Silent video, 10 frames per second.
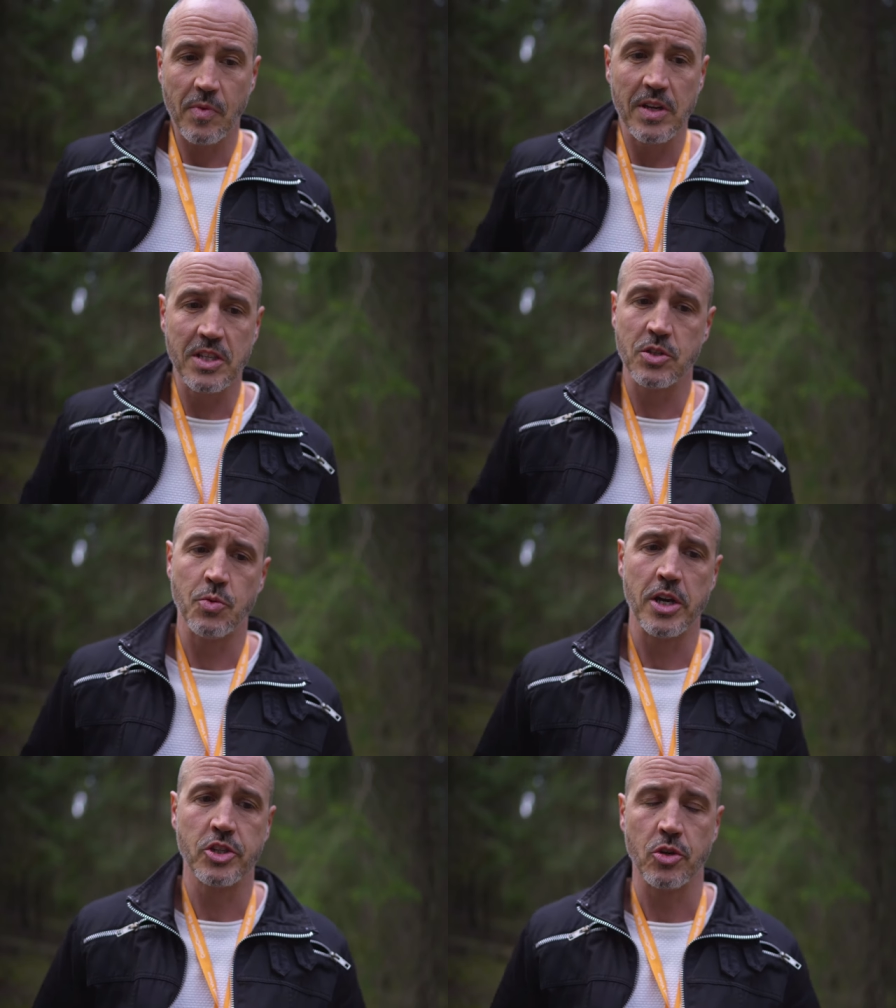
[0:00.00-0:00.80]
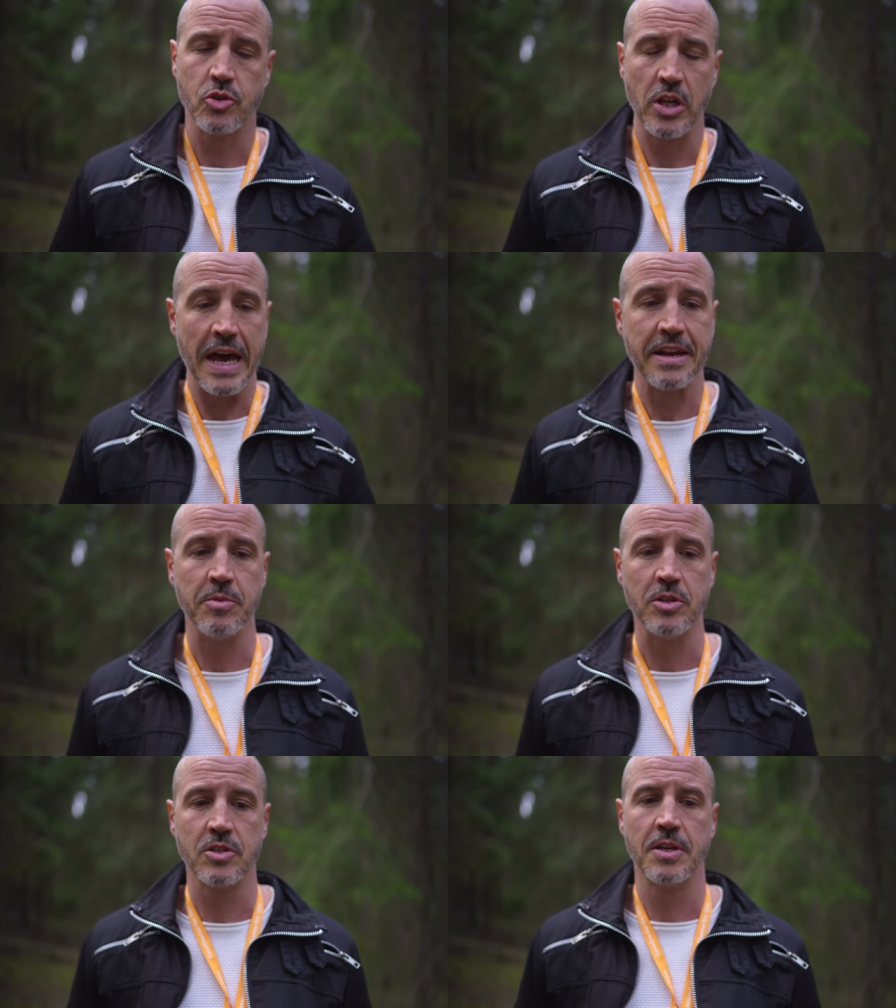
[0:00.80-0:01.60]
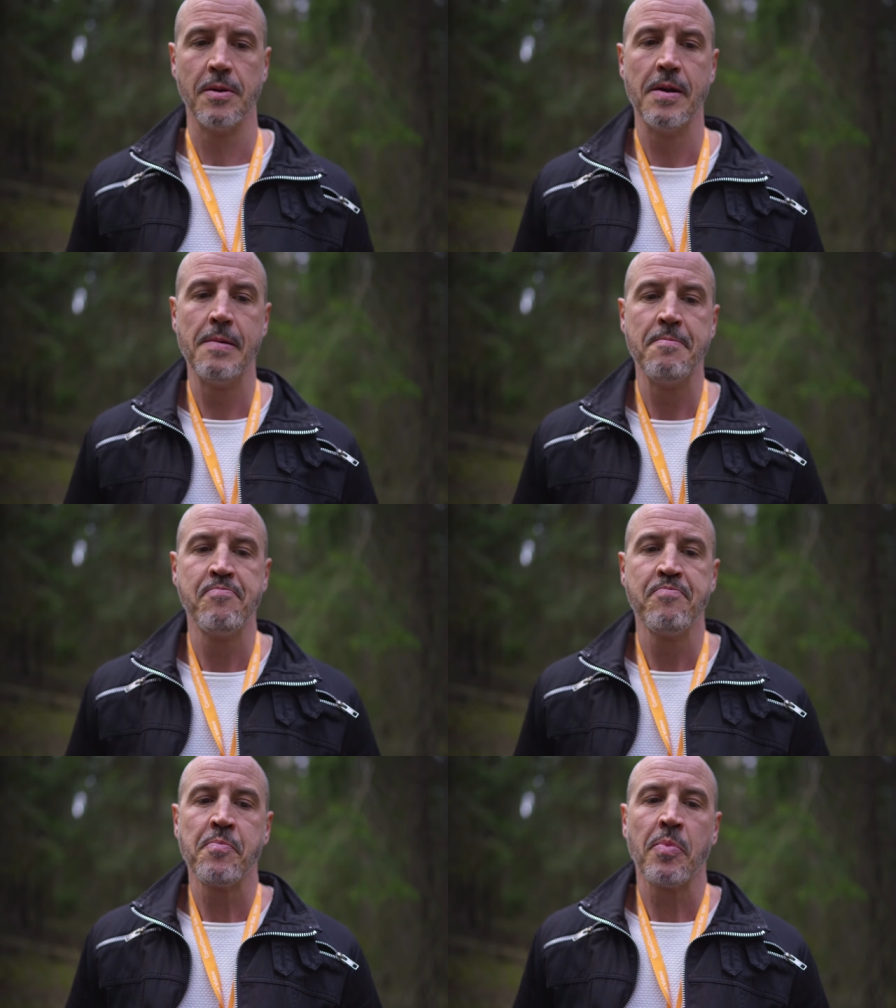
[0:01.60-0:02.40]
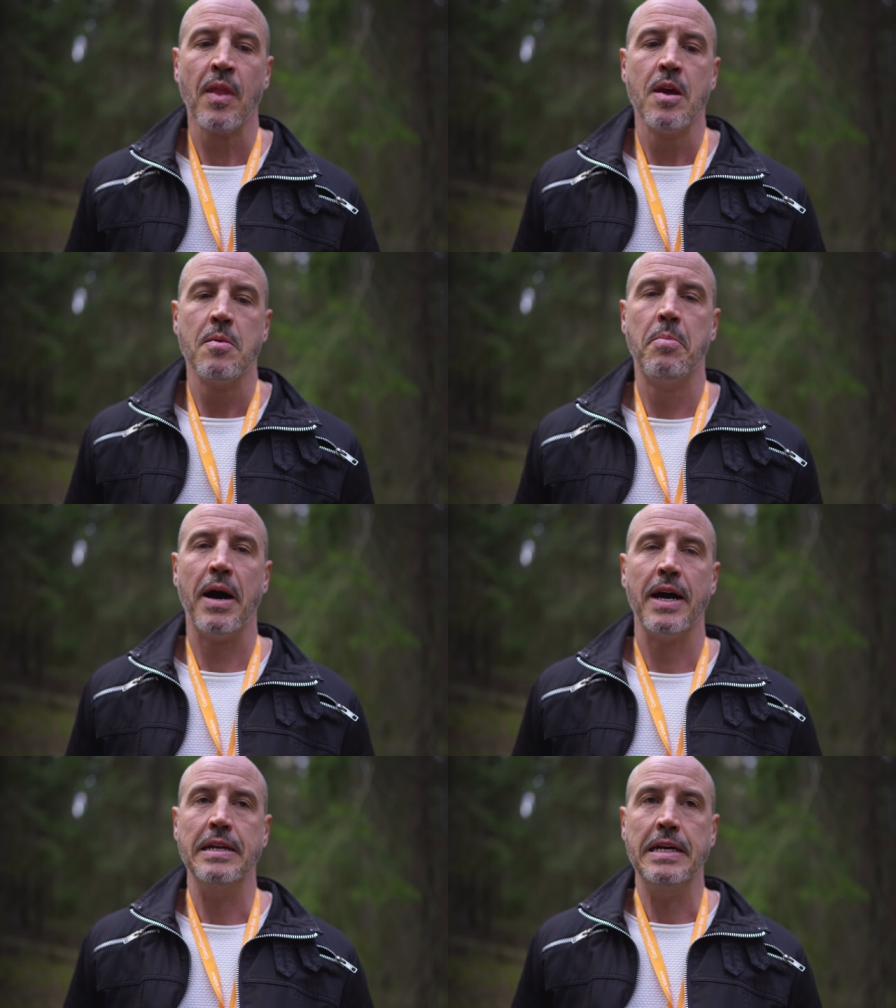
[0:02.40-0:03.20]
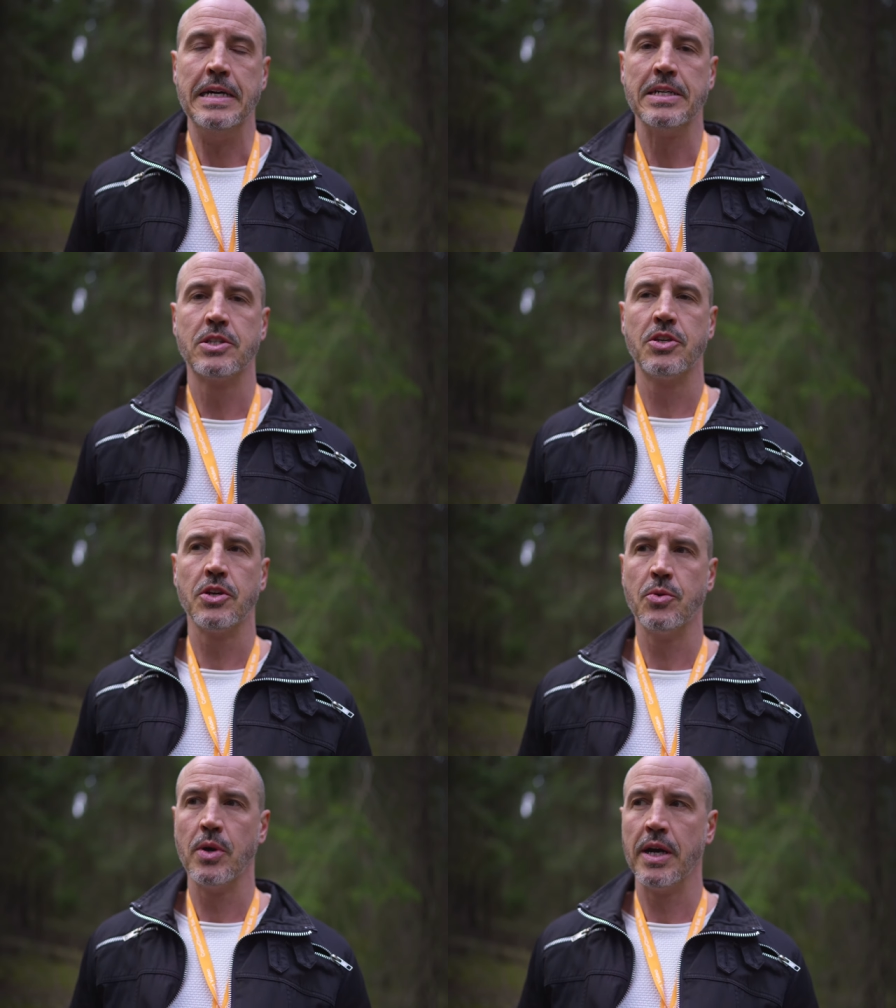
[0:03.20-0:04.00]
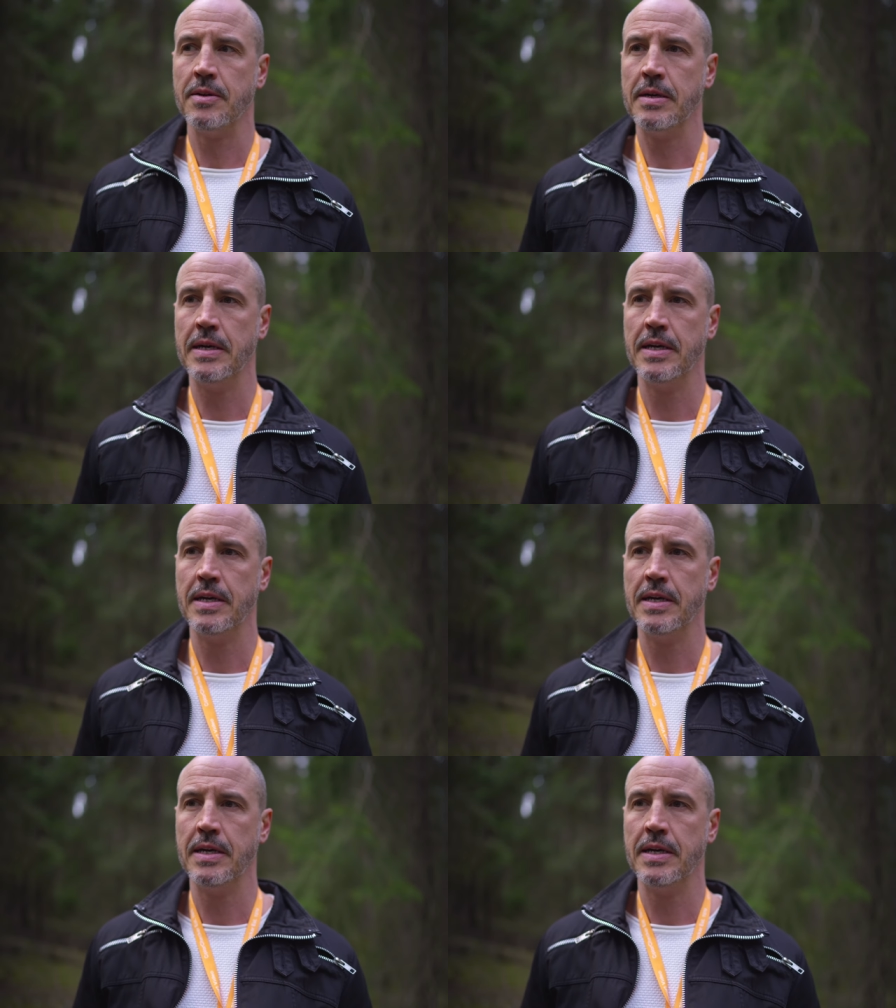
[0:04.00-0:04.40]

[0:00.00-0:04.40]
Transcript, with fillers: since we are social animals. But to uh,